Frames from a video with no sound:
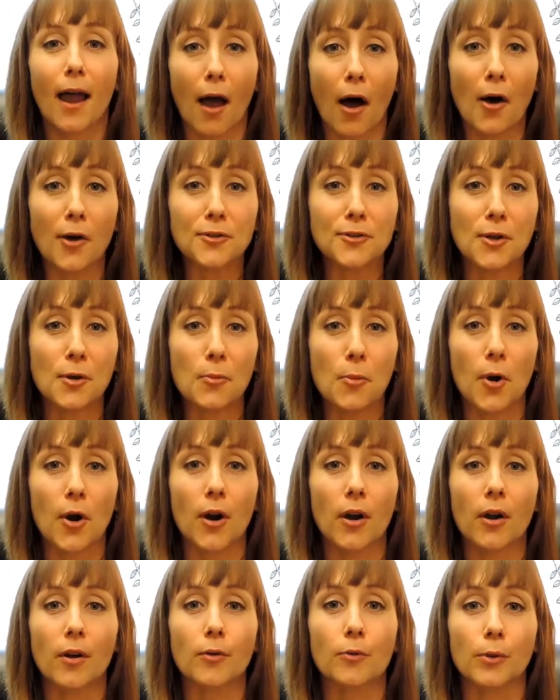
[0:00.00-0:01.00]
I also
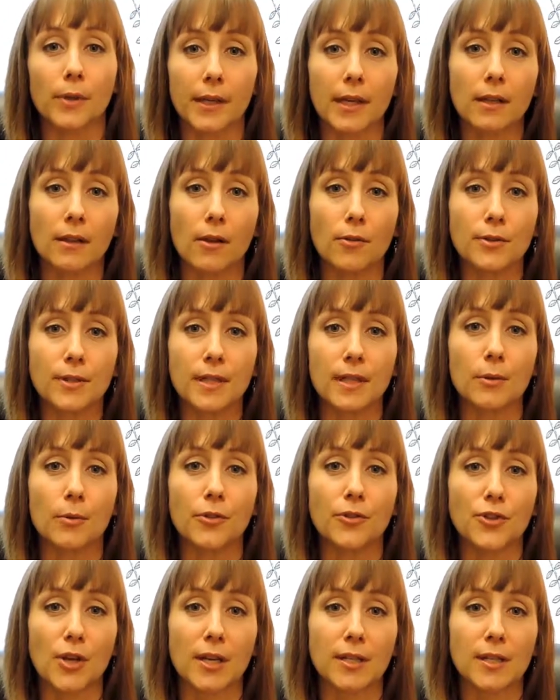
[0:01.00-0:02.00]
work really closely
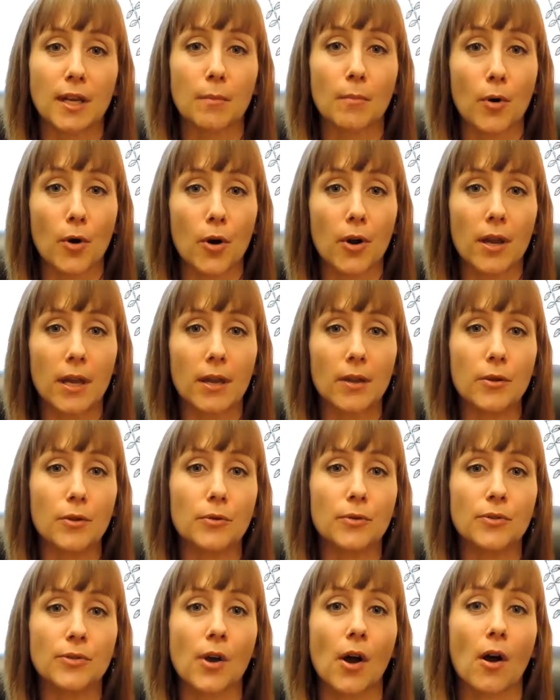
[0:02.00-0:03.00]
with Jessica Murray,
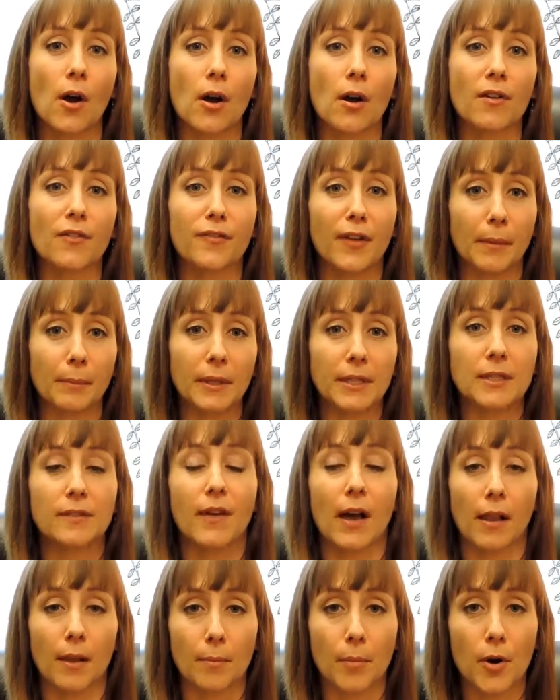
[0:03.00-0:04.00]
who's our family
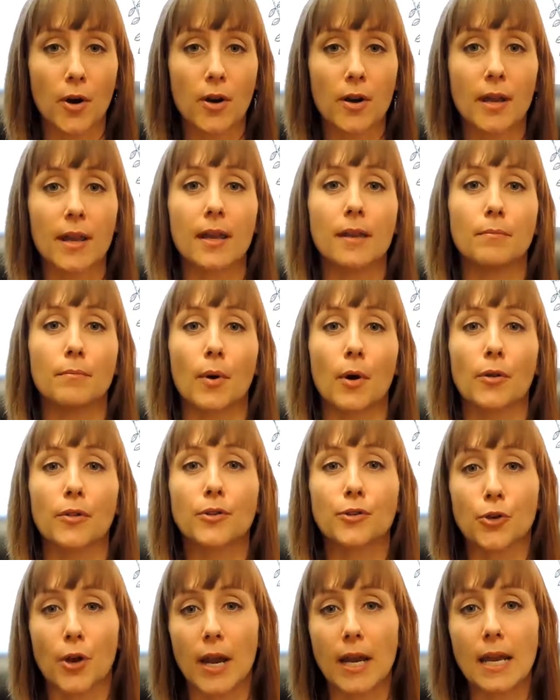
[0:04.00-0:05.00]
developer in
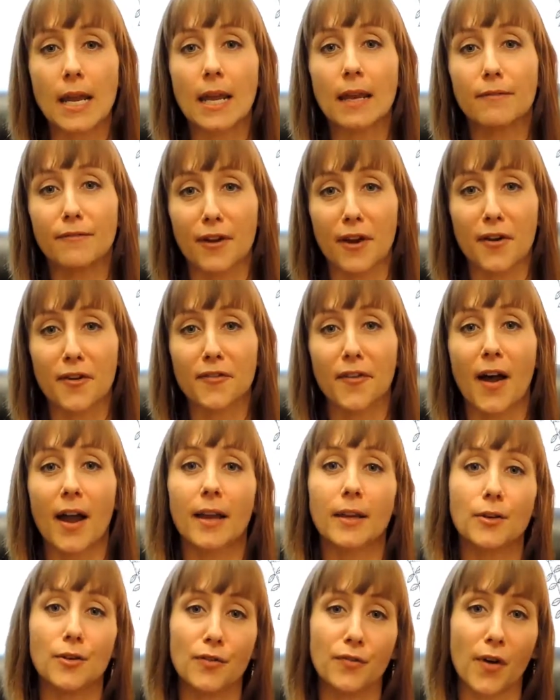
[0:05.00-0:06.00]
both training and
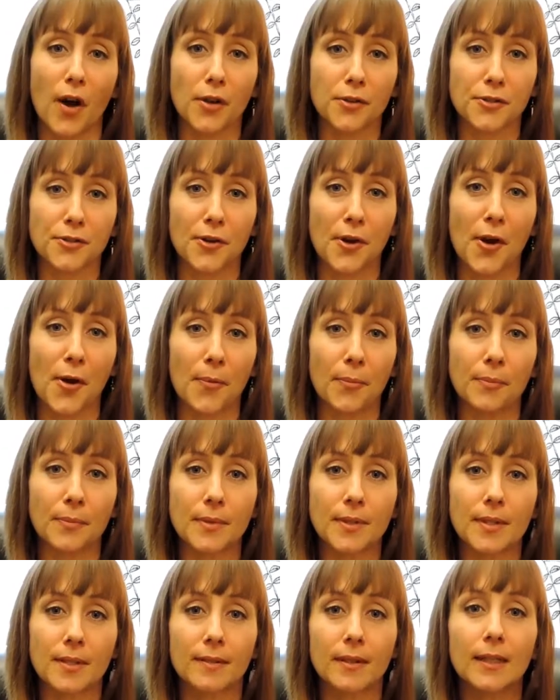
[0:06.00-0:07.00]
verifying new foster
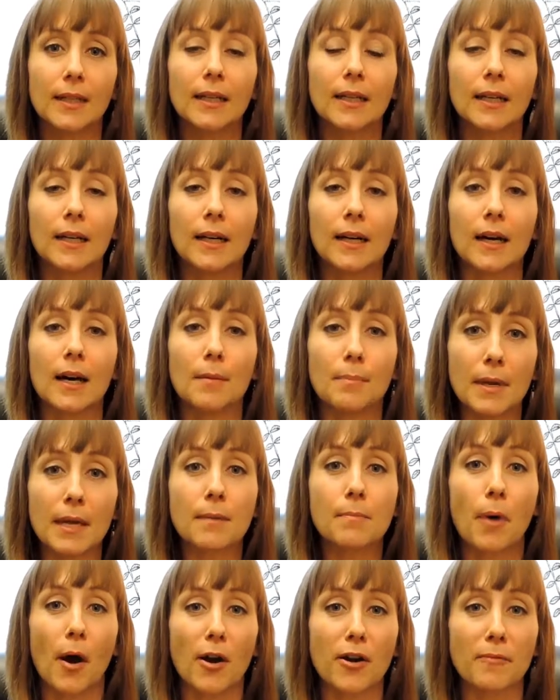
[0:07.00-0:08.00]
homes. A
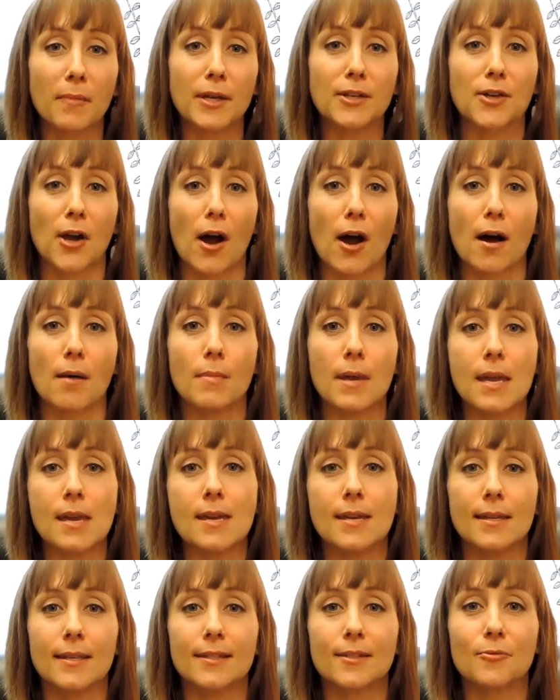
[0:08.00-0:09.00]
big part of my job
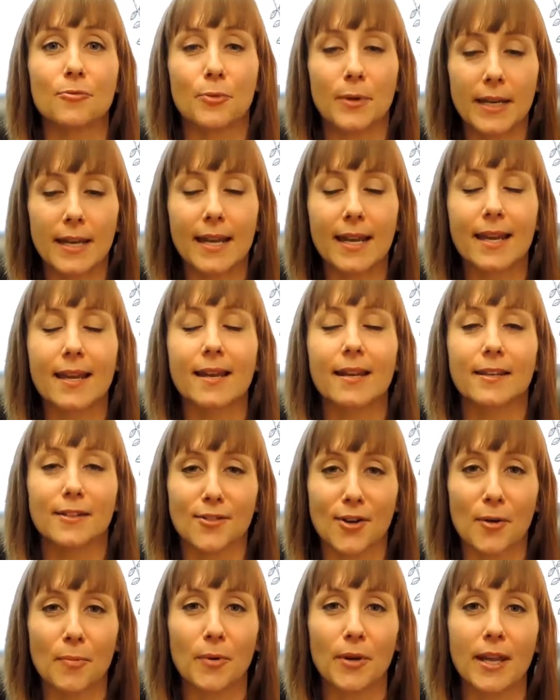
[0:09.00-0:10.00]
is reading and
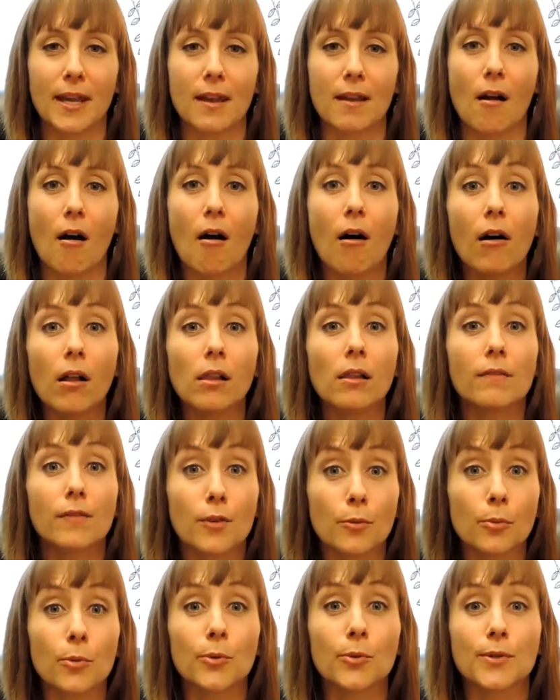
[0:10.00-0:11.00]
interpreting all of
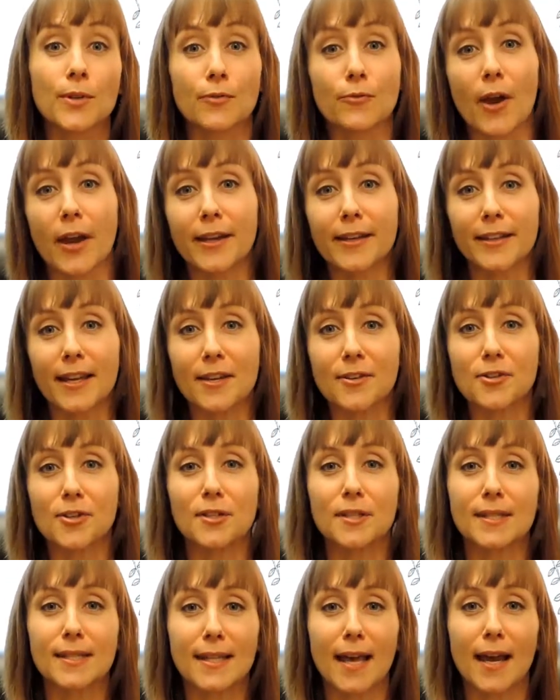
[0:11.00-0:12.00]
the rules and
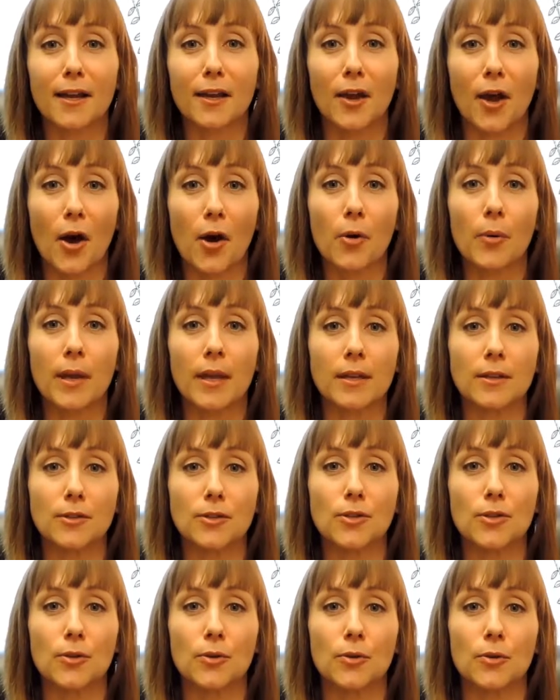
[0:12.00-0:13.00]
regulations that go
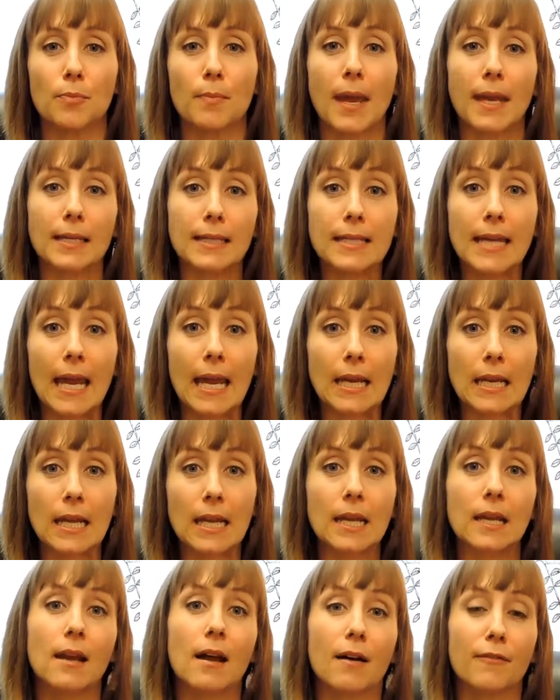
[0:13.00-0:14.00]
into
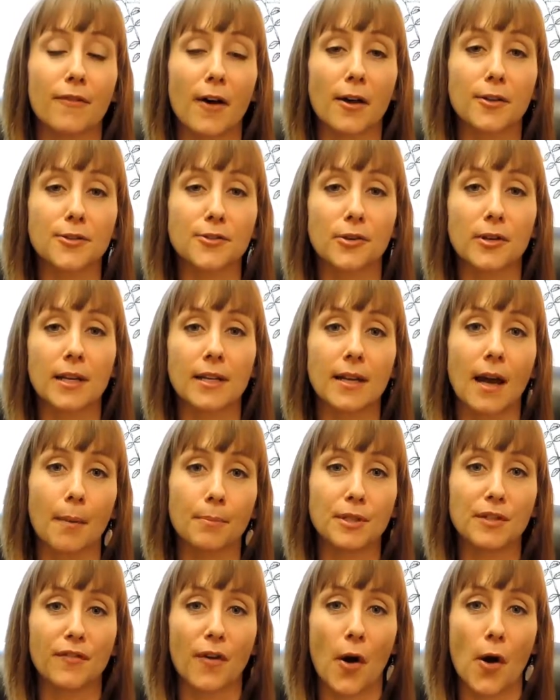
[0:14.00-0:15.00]
maintaining a foster and
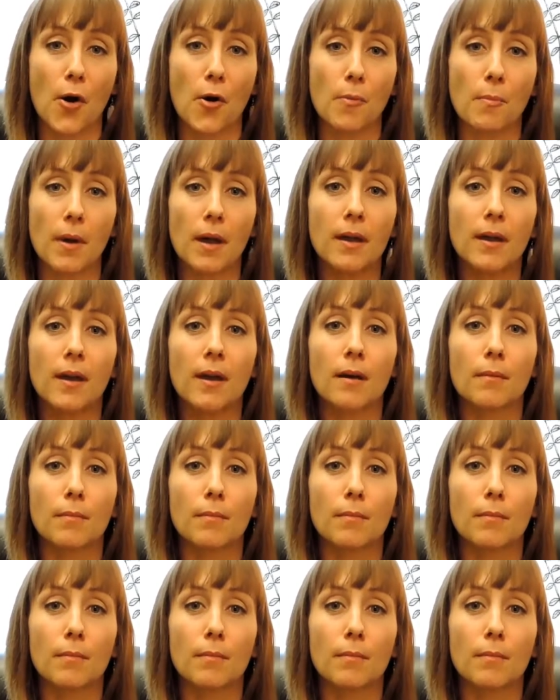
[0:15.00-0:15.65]
adoptive home,